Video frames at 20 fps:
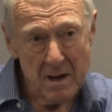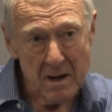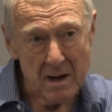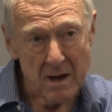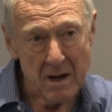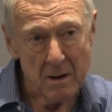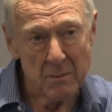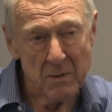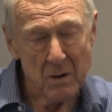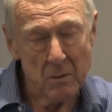
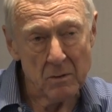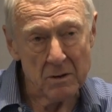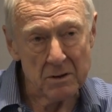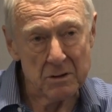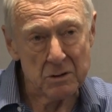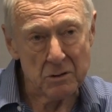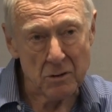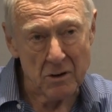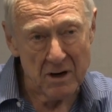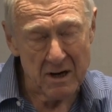would
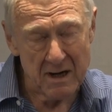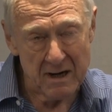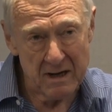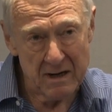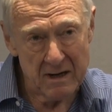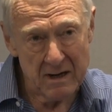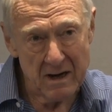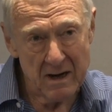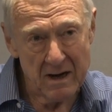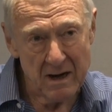
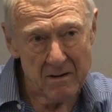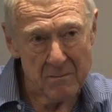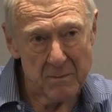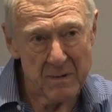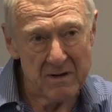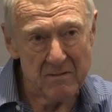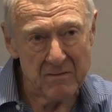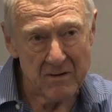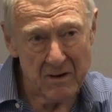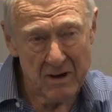surely have
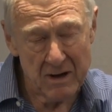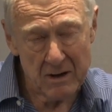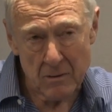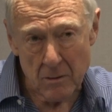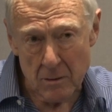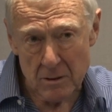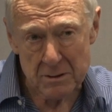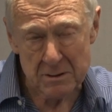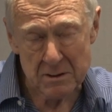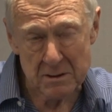been very
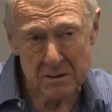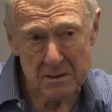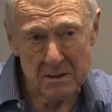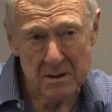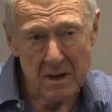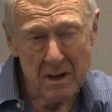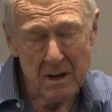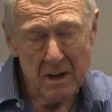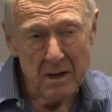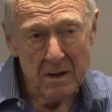cautious
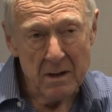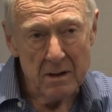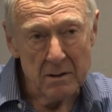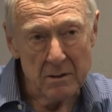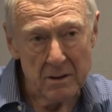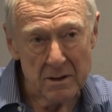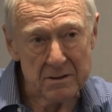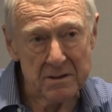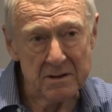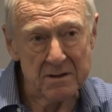
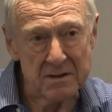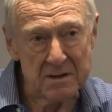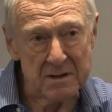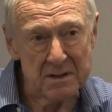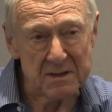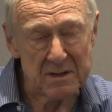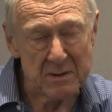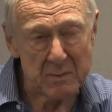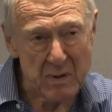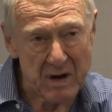not to
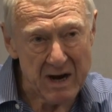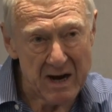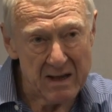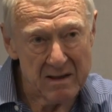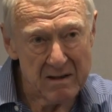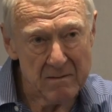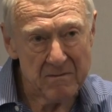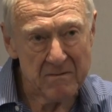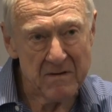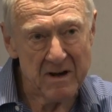disobey
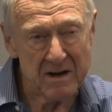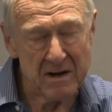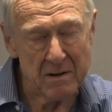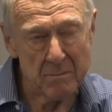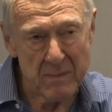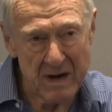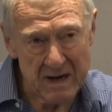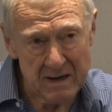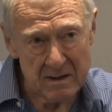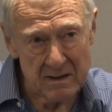the
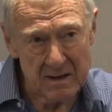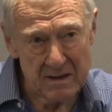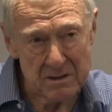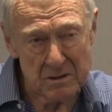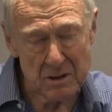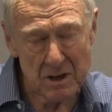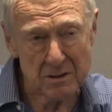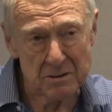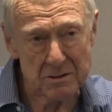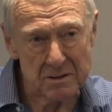fundamental
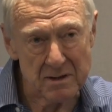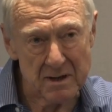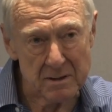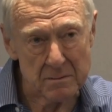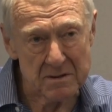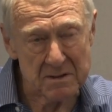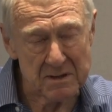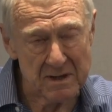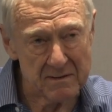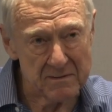injunction that
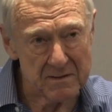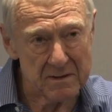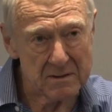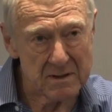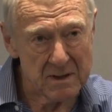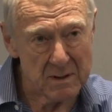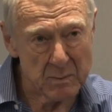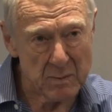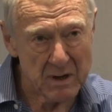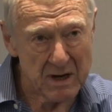was given
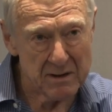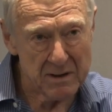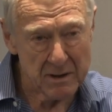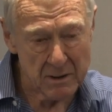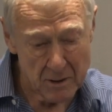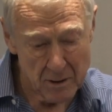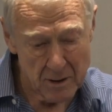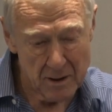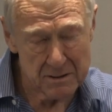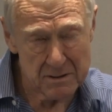to him by the
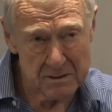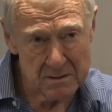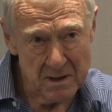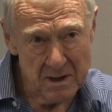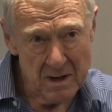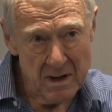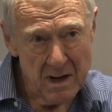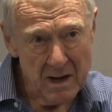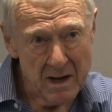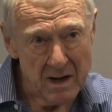gods,
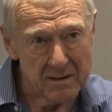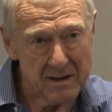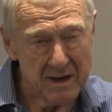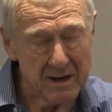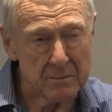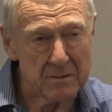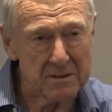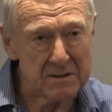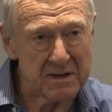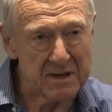and
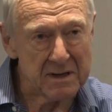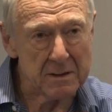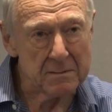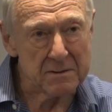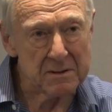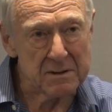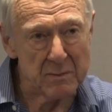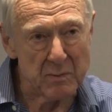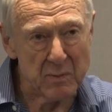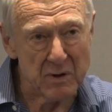that was that he
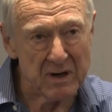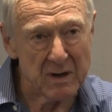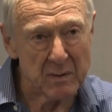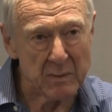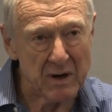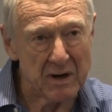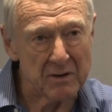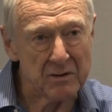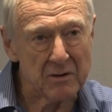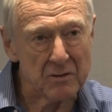was to bring
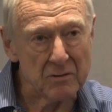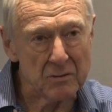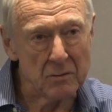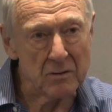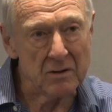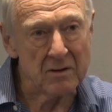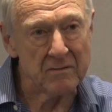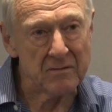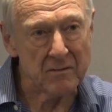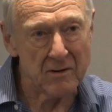about the
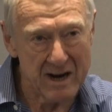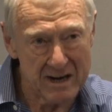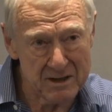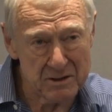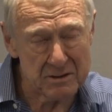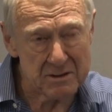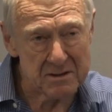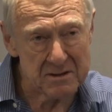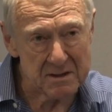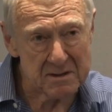rule of
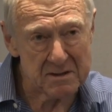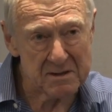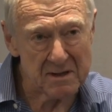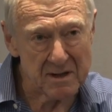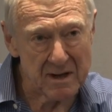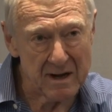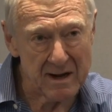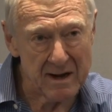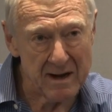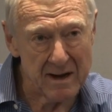righteousness
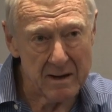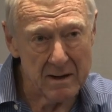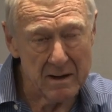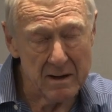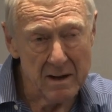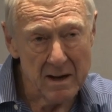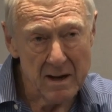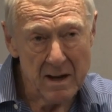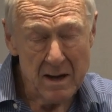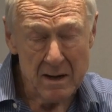in the land.
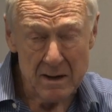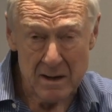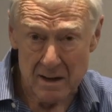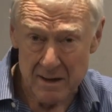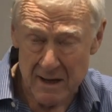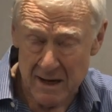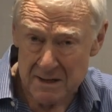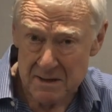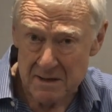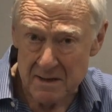Now
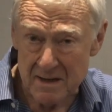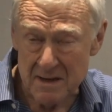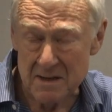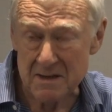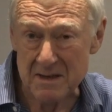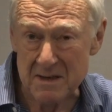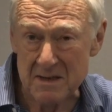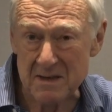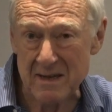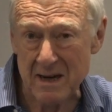that
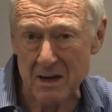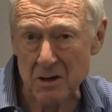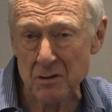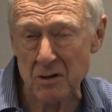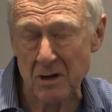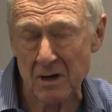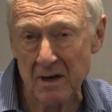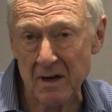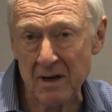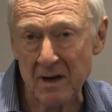is
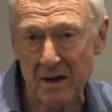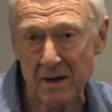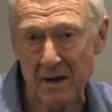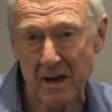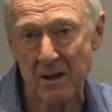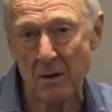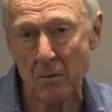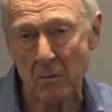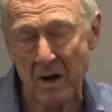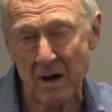essentially
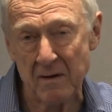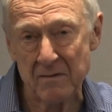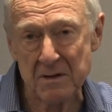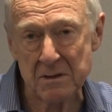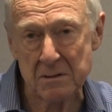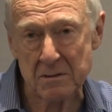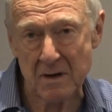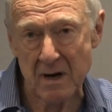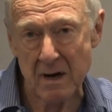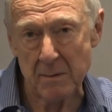another way of
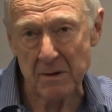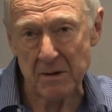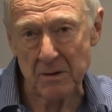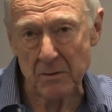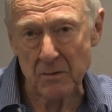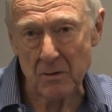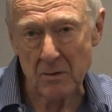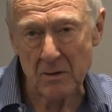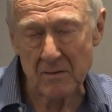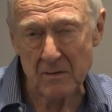describing the
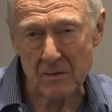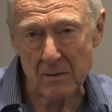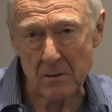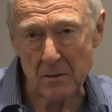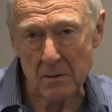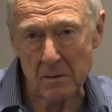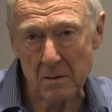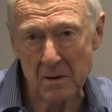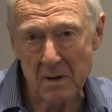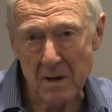rule of
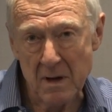law.